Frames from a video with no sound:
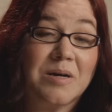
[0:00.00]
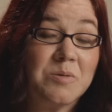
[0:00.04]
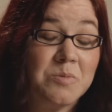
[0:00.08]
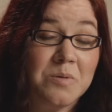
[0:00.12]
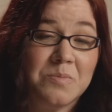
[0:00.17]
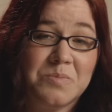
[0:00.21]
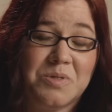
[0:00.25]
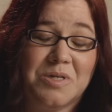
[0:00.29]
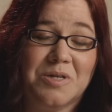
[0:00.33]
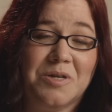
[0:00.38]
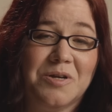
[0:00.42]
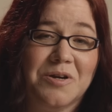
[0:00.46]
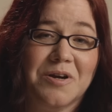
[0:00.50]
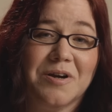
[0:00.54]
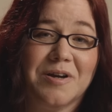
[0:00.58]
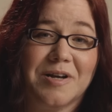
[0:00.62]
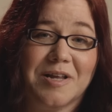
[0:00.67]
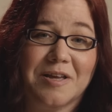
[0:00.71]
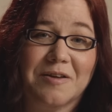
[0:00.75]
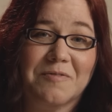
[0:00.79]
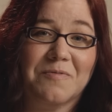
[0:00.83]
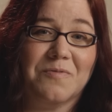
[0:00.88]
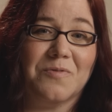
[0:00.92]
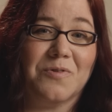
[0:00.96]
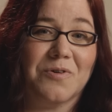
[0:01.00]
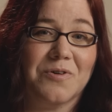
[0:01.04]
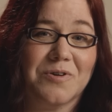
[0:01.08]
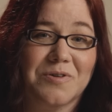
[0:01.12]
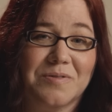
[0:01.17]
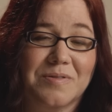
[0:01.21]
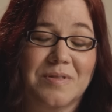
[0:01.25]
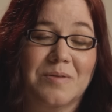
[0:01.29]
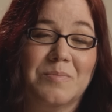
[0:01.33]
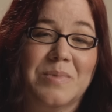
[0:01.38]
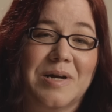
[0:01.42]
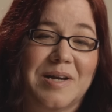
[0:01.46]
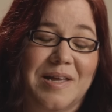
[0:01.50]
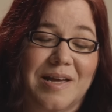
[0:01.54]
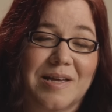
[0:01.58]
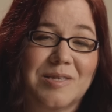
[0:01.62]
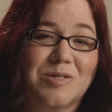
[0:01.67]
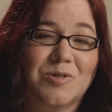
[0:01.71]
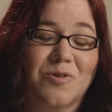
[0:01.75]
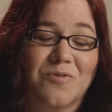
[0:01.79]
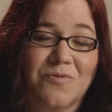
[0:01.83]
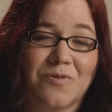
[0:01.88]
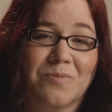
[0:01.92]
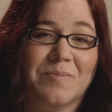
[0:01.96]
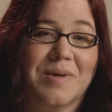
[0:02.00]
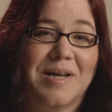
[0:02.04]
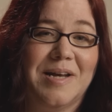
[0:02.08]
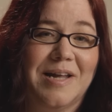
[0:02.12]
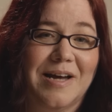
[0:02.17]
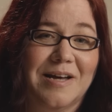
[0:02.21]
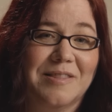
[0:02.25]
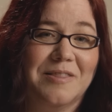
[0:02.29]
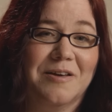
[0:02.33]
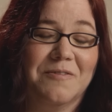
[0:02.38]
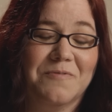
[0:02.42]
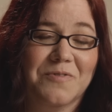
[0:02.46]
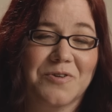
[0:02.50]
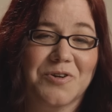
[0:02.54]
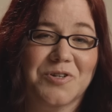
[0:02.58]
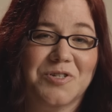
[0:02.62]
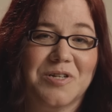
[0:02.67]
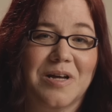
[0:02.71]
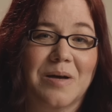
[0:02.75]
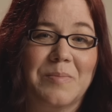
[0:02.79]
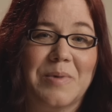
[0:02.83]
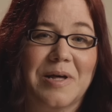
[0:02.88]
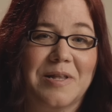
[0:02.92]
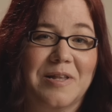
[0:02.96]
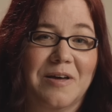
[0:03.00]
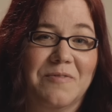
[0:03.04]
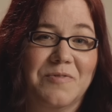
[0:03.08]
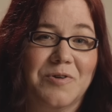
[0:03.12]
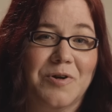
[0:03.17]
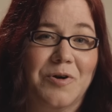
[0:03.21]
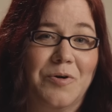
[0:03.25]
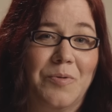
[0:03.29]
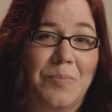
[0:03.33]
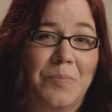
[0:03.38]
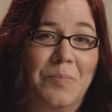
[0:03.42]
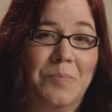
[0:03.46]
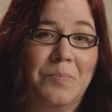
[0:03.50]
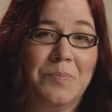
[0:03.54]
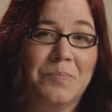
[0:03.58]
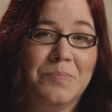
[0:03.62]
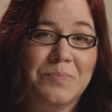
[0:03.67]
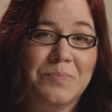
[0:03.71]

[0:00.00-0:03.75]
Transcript: maximum security, for the money I stole from my dad that first time I left home